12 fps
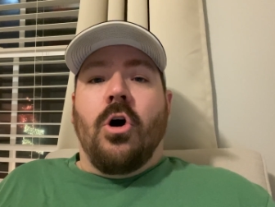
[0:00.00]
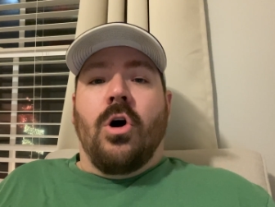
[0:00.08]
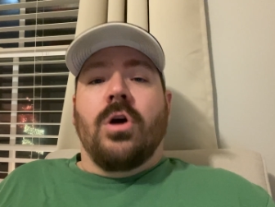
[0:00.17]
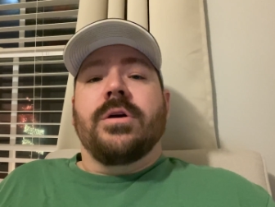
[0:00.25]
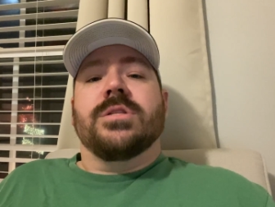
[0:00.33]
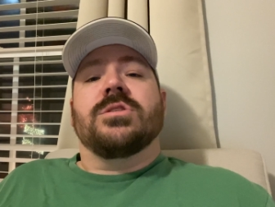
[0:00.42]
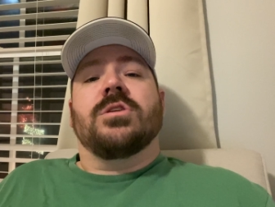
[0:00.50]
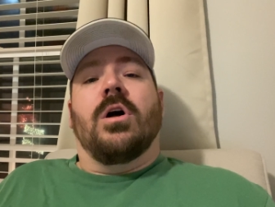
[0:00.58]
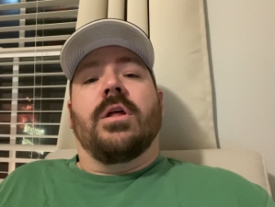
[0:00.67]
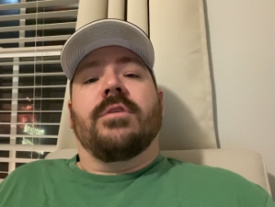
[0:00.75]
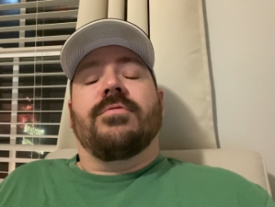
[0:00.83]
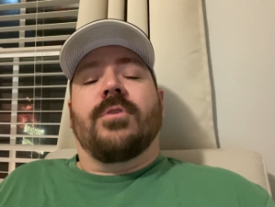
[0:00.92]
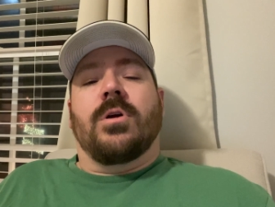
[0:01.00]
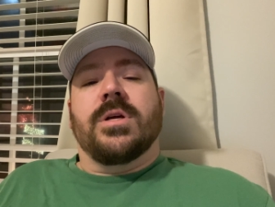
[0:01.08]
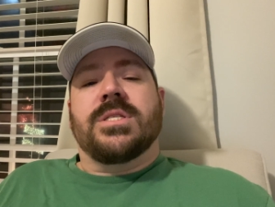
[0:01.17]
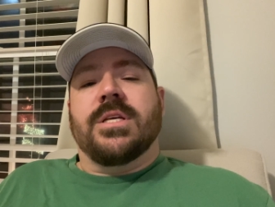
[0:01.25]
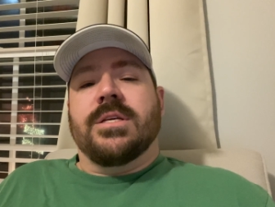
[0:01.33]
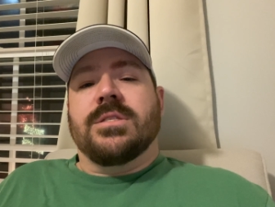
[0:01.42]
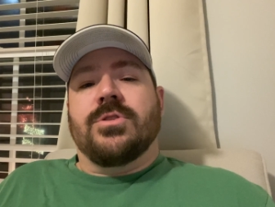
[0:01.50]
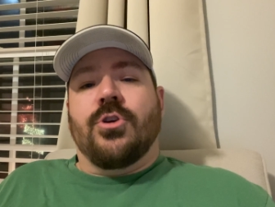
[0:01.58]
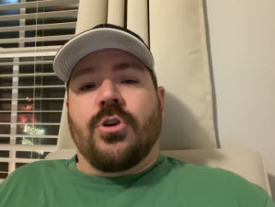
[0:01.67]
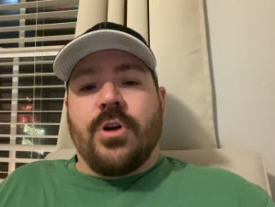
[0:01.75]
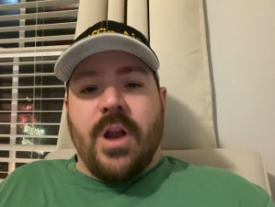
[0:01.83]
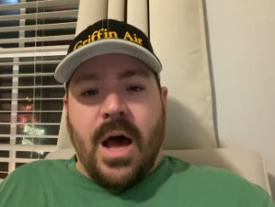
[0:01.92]
are installing furnaces, they're
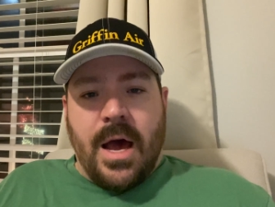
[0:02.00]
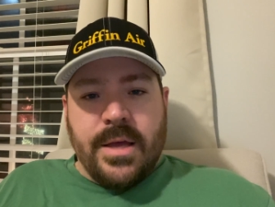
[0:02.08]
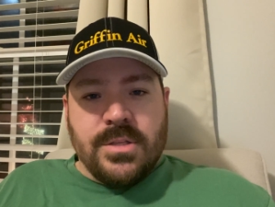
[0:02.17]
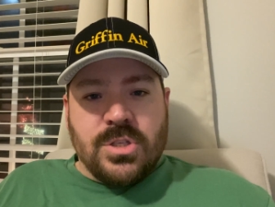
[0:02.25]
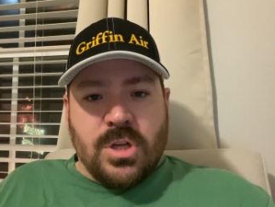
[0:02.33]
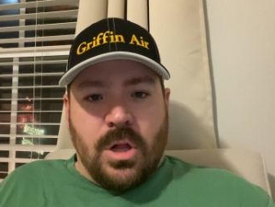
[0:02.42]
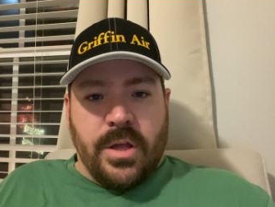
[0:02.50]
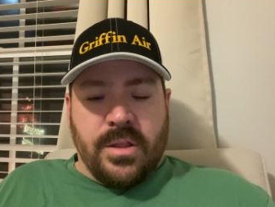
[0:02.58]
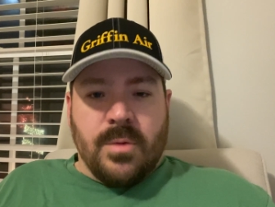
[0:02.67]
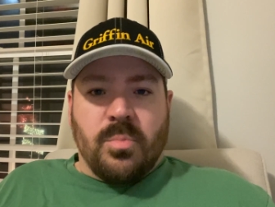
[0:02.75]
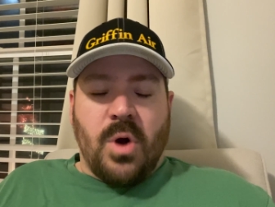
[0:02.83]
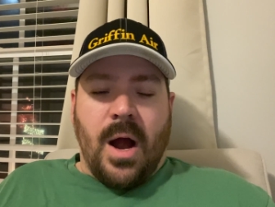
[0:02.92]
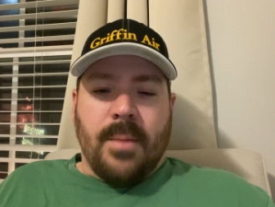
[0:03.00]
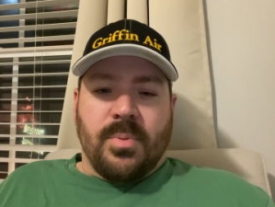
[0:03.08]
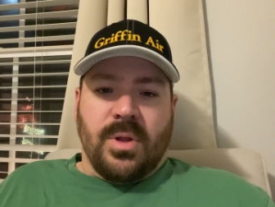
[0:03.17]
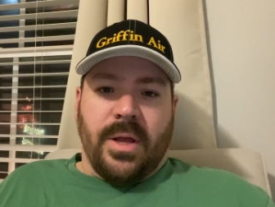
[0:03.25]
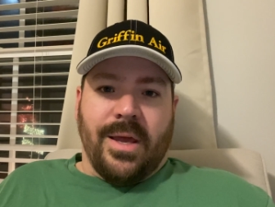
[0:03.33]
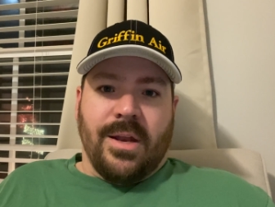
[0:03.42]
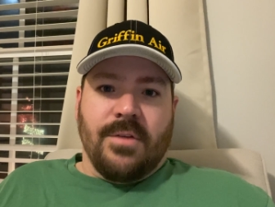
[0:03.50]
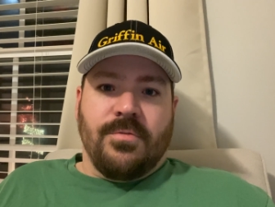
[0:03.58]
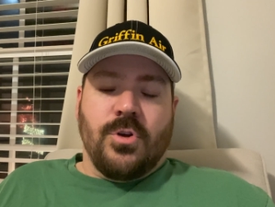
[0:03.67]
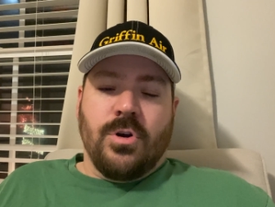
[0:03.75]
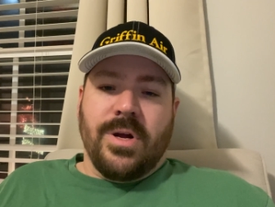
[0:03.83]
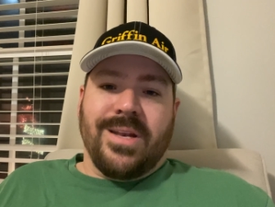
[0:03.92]
not installing them properly. And if
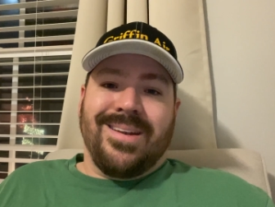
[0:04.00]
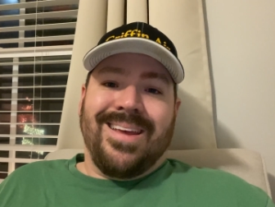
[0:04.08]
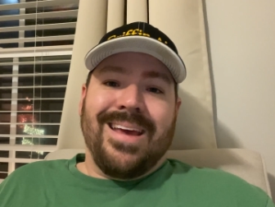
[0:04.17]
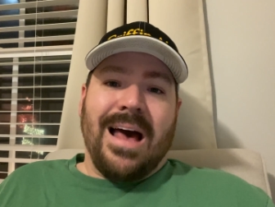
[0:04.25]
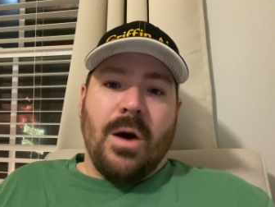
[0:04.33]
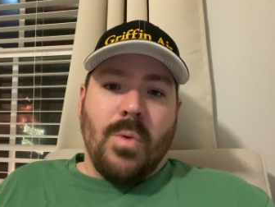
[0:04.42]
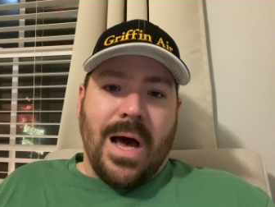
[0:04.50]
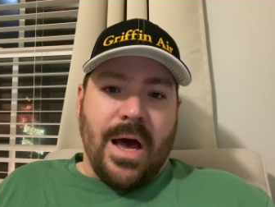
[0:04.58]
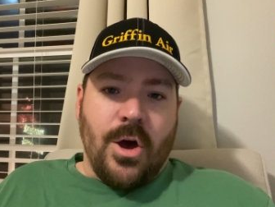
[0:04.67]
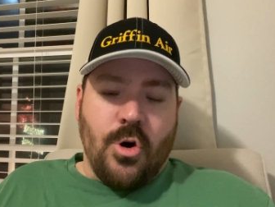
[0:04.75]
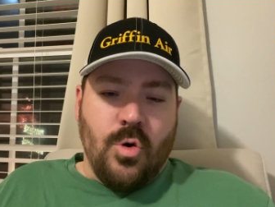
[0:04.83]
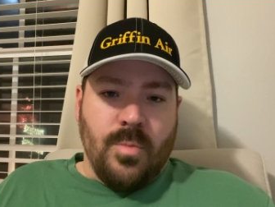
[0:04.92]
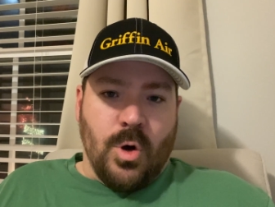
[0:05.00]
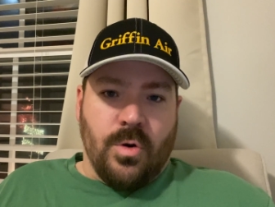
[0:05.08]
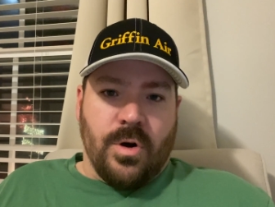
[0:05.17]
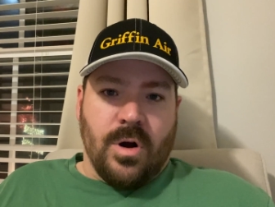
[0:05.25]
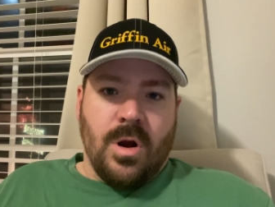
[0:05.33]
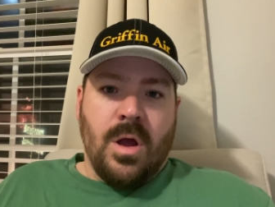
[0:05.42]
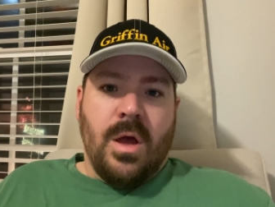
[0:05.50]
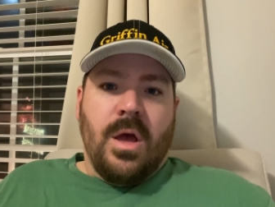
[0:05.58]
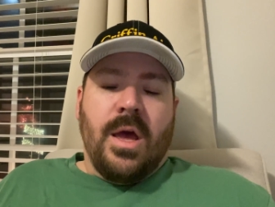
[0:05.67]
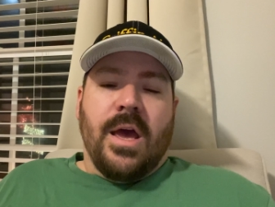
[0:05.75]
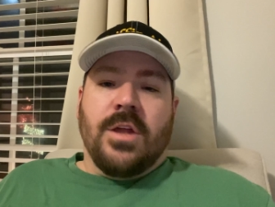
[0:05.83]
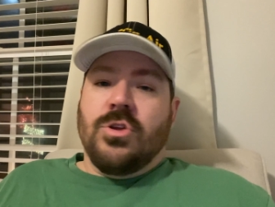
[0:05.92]
you're a DIY homeowner
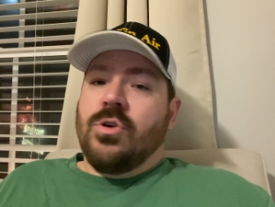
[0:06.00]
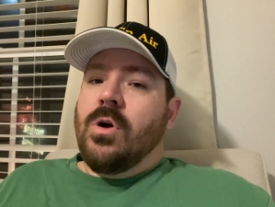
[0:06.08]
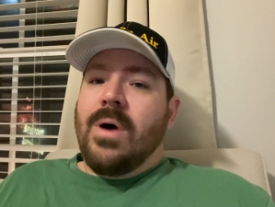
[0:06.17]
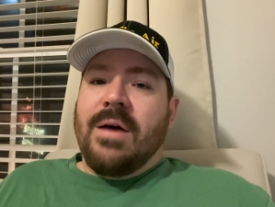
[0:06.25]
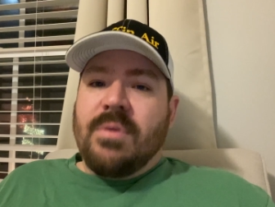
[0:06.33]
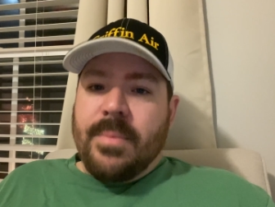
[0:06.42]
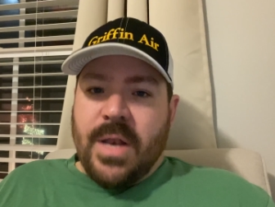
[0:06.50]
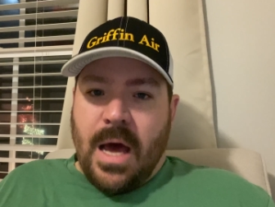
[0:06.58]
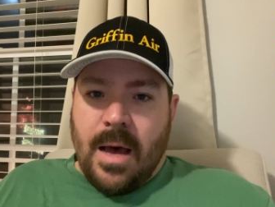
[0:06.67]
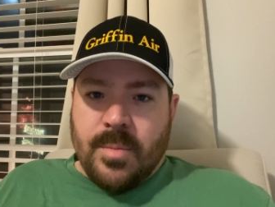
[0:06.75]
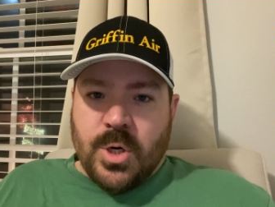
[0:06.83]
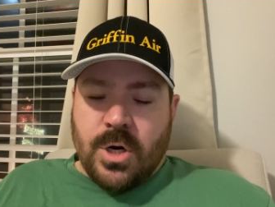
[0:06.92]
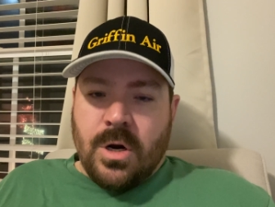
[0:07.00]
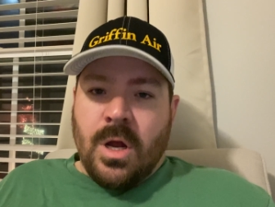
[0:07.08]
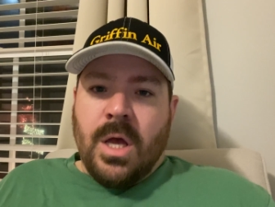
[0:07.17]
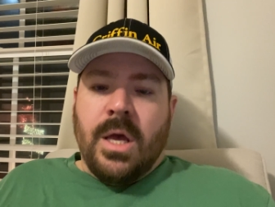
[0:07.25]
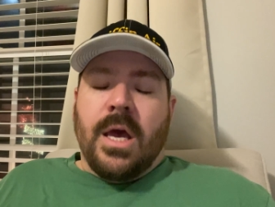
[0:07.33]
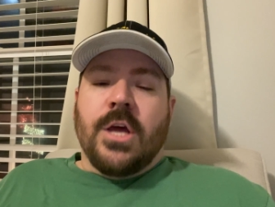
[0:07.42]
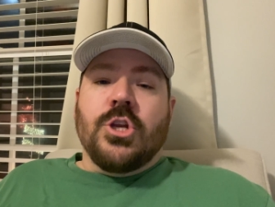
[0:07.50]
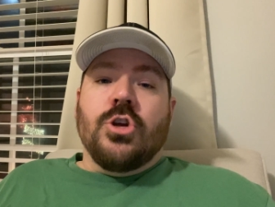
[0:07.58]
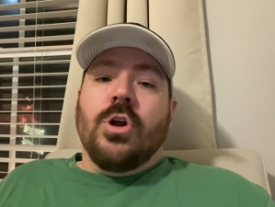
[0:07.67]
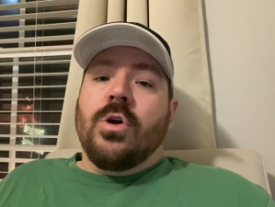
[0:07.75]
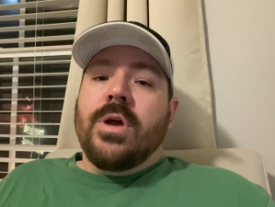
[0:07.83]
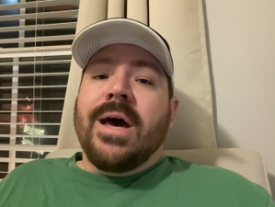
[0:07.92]
and you don't have a manometer and you
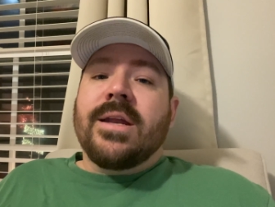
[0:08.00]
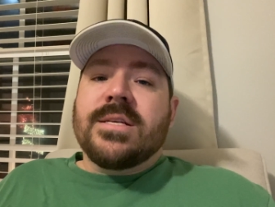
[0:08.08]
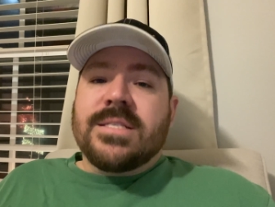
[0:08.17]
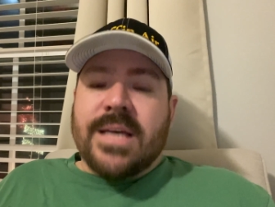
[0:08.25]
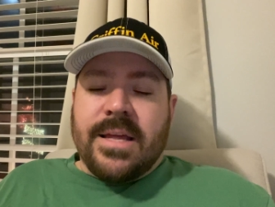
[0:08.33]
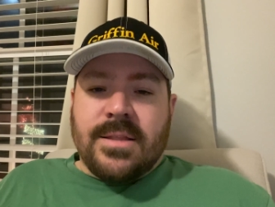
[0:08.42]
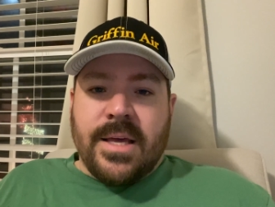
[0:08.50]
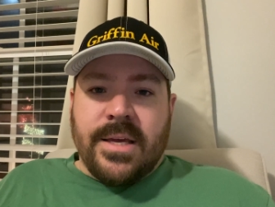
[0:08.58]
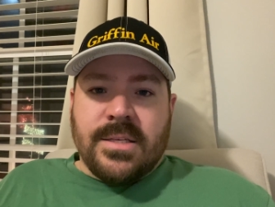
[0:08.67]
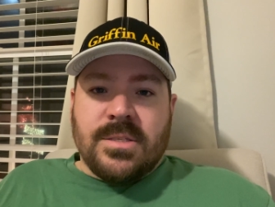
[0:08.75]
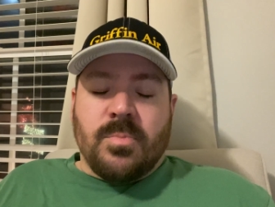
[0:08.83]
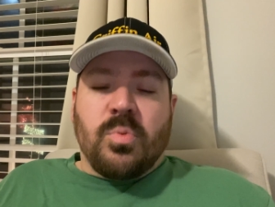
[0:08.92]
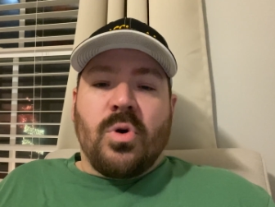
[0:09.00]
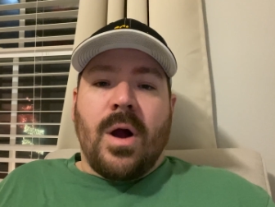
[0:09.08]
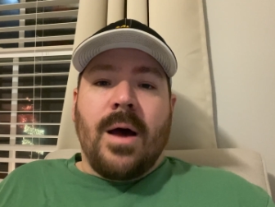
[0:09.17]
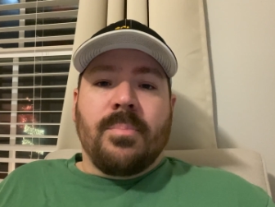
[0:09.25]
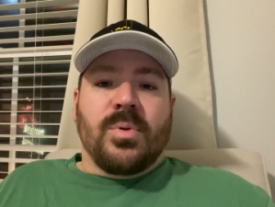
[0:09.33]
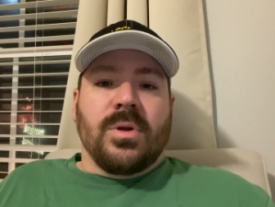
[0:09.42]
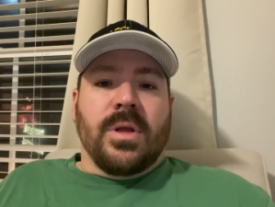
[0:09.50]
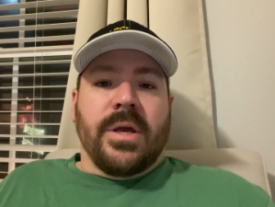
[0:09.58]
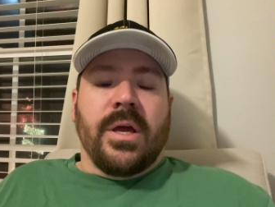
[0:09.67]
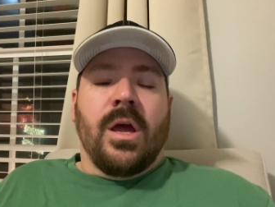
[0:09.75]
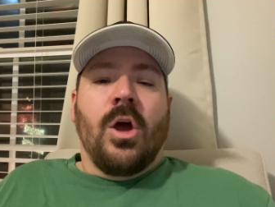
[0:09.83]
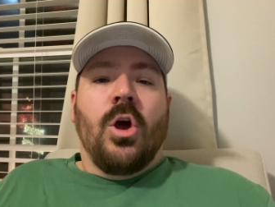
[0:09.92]
don't know how to set things
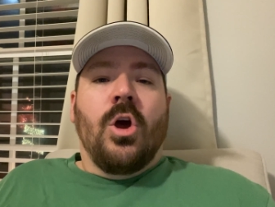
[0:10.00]
properly,